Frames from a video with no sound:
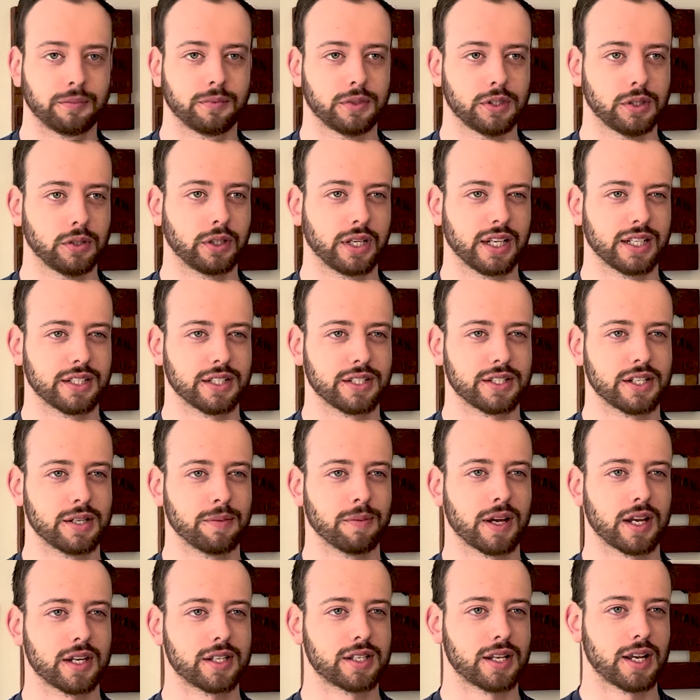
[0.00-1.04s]
You'll get to see
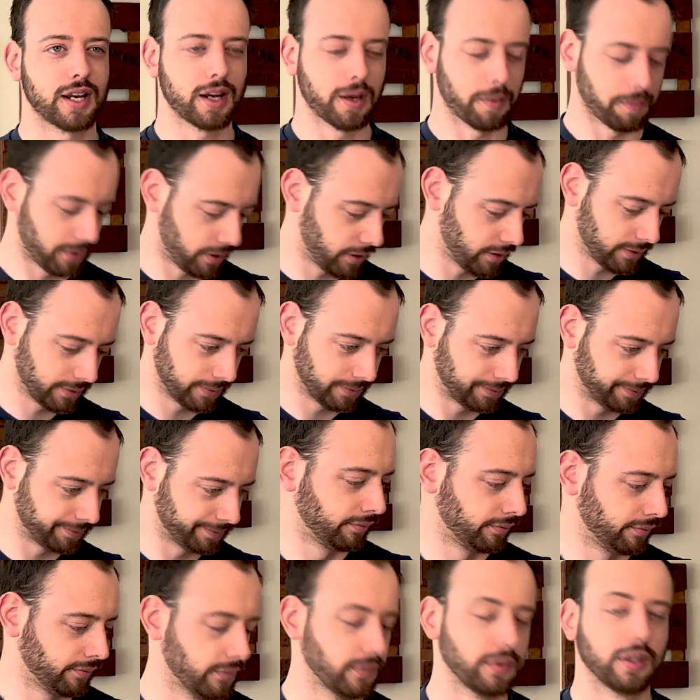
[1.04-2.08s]
my setup.
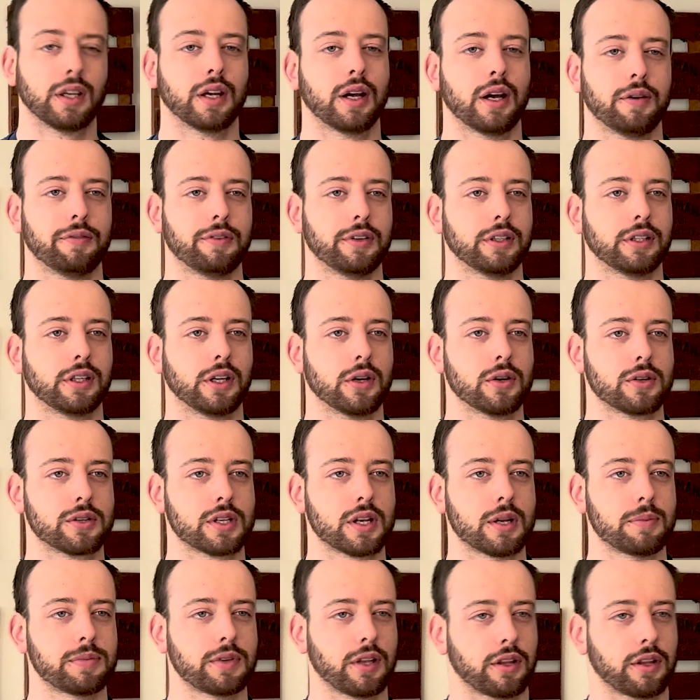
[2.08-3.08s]
Oven goes up to